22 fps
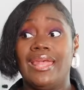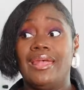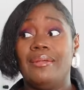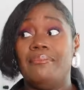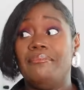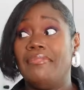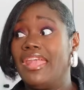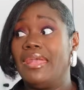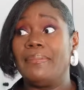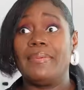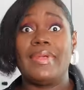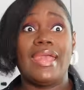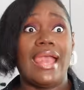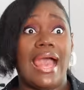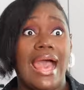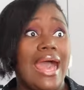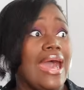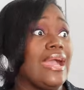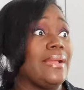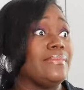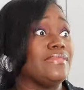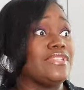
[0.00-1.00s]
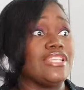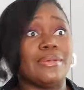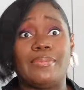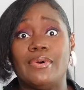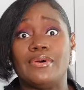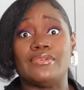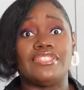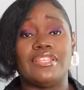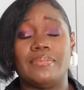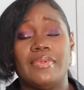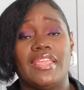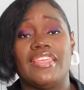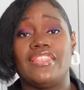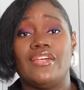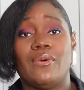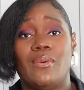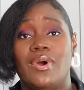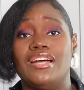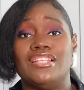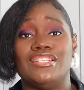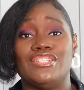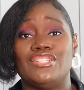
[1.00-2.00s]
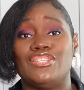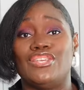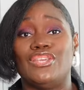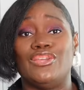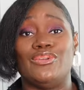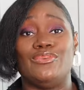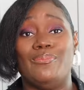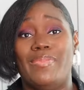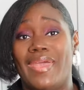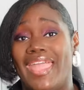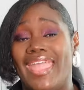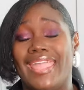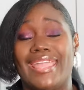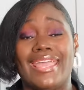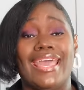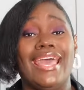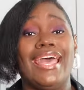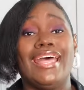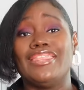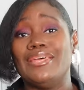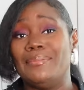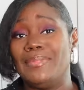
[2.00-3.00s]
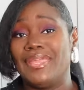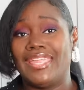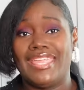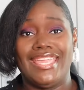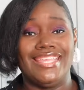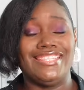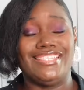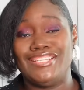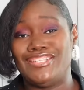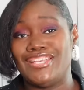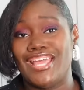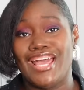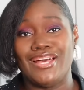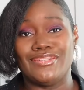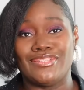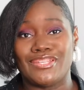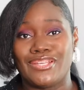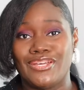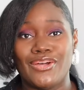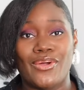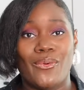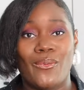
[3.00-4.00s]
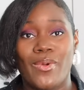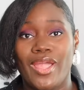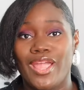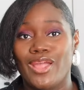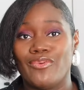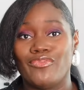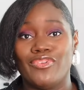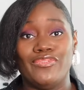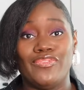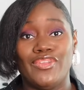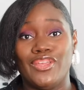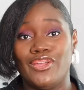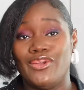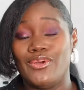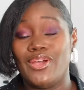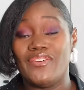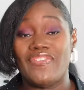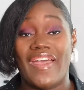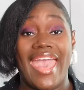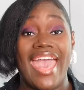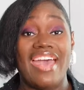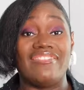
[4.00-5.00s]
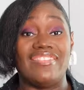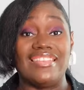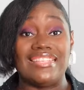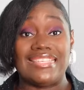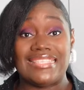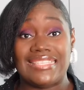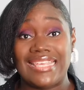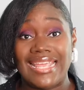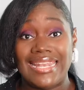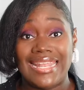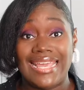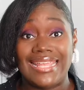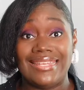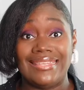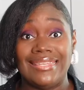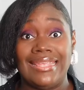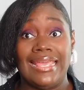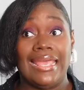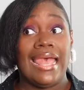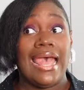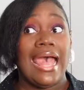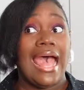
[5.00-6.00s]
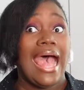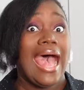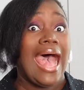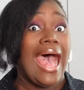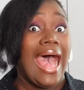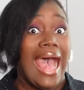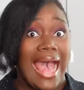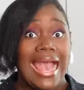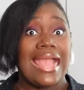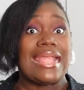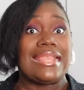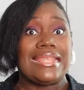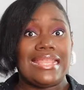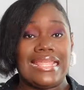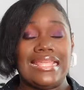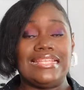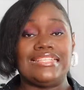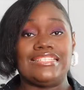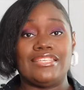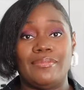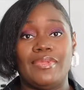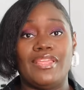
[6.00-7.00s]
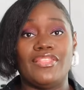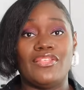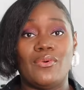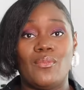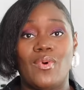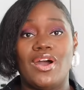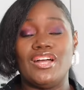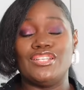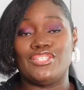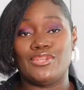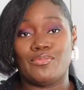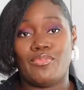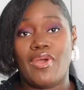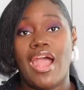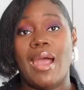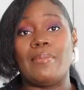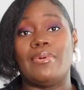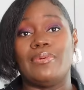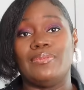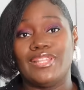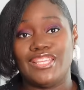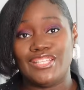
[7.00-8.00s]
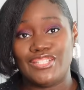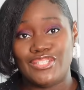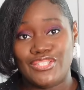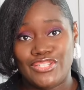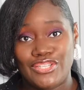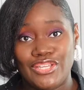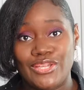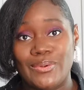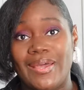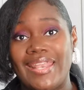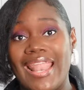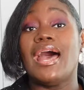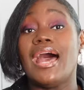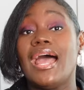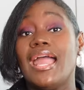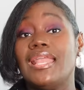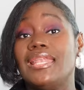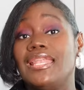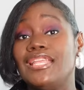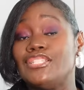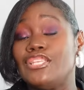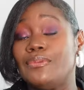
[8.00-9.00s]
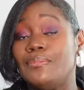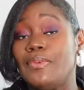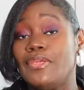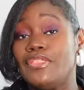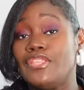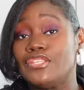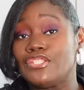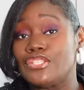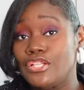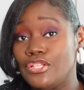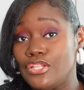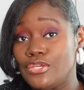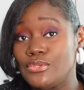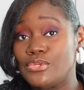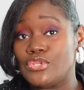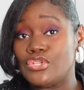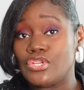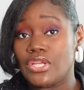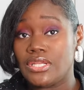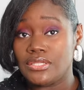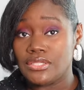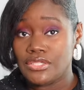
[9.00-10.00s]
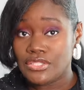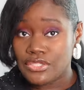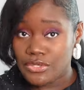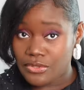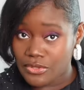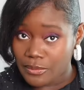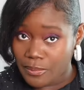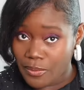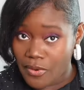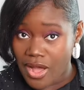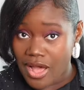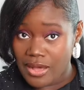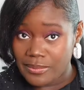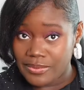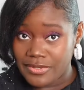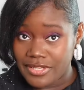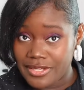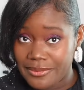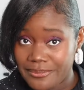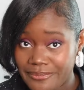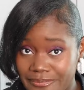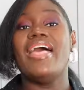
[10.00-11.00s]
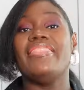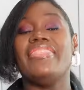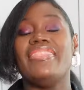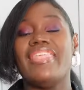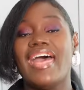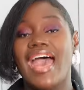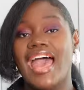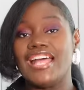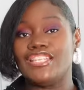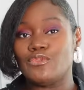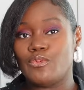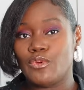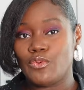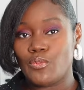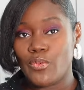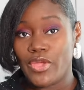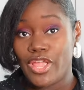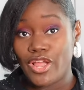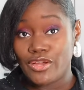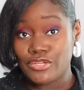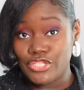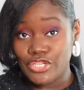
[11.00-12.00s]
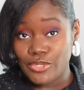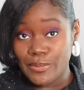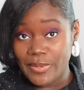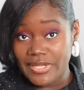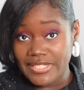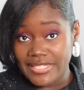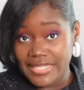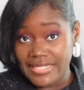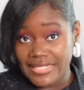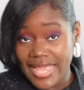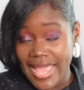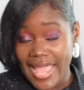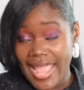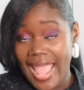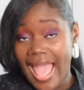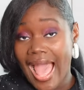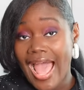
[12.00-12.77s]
Maybe I'm supposed to be the one to make the Mackenzie Child's cookware review. If I haven't seen it, I need to be the one to probably do it. I need to be the solution to the problem. And that's what we are doing today.